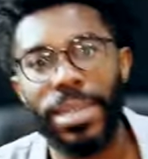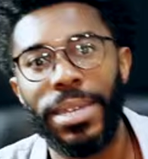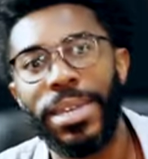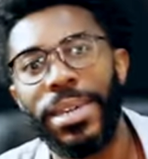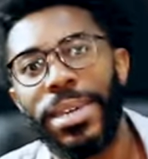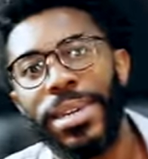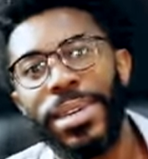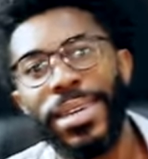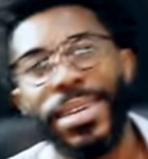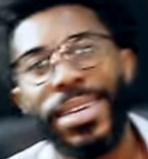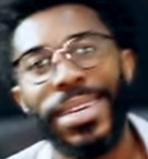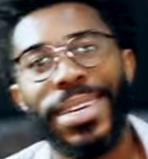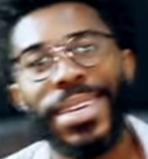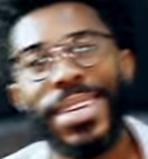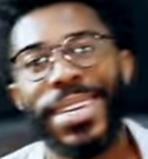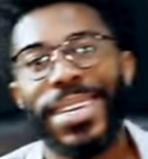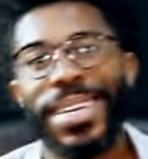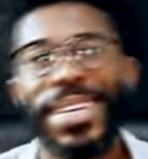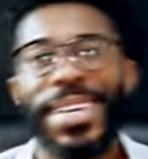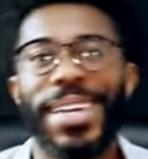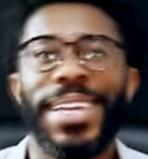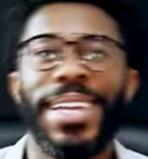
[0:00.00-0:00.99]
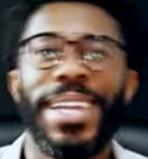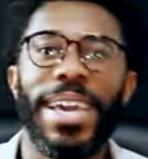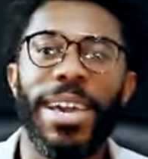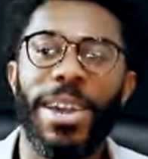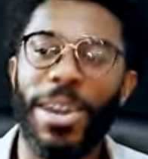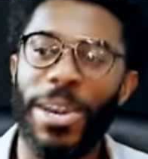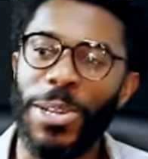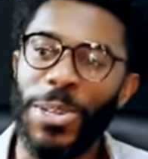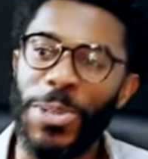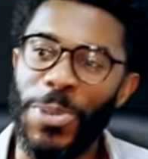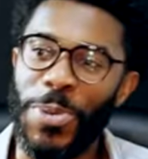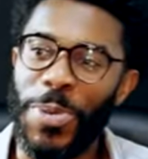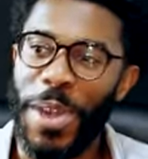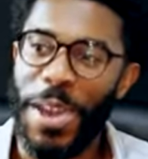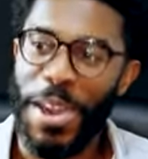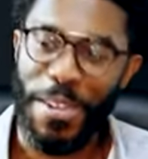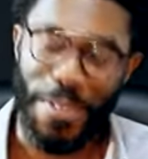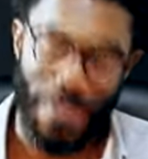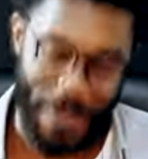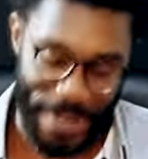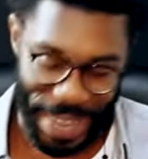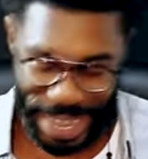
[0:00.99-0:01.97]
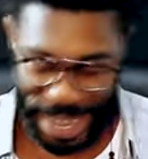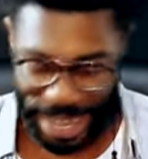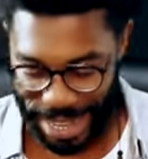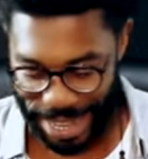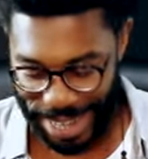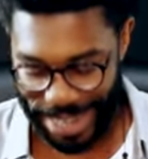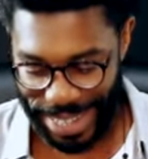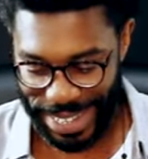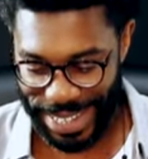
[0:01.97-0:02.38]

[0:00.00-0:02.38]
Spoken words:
and let her do her thing.